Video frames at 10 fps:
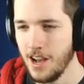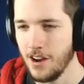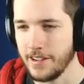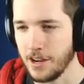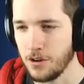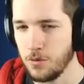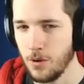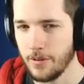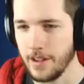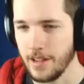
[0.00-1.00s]
Okay,
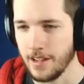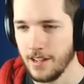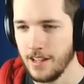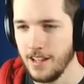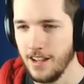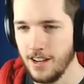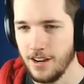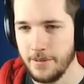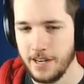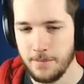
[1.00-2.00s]
quarry. Ah,
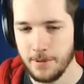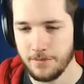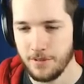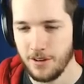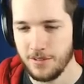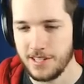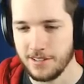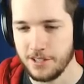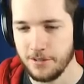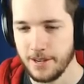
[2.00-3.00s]
uh, we need to build roads
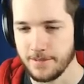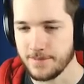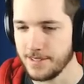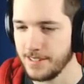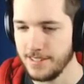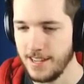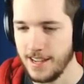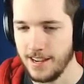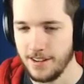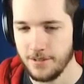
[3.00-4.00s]
out to it.
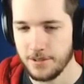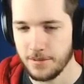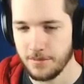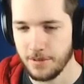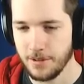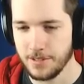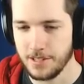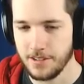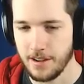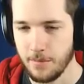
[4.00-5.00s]
Dang it, always with the roads.
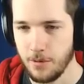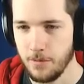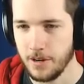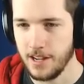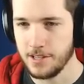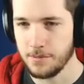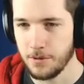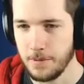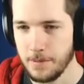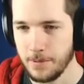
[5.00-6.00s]
Okay, well, we're getting some
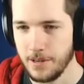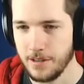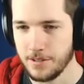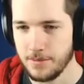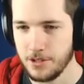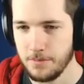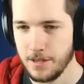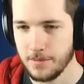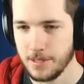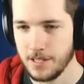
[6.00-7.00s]
more people in here, so we should
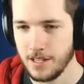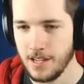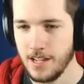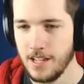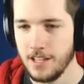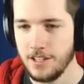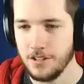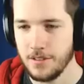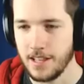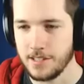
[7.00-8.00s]
be able to
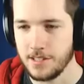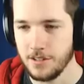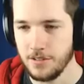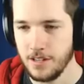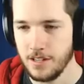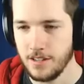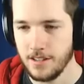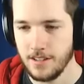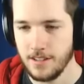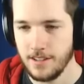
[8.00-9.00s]
do that soon.
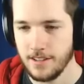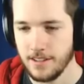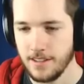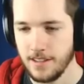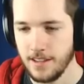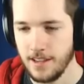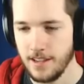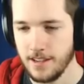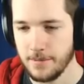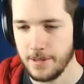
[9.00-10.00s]

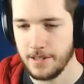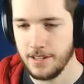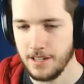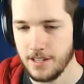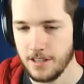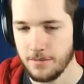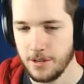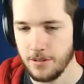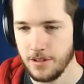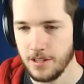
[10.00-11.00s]
Okay, come on, need another
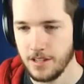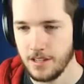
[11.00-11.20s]
road.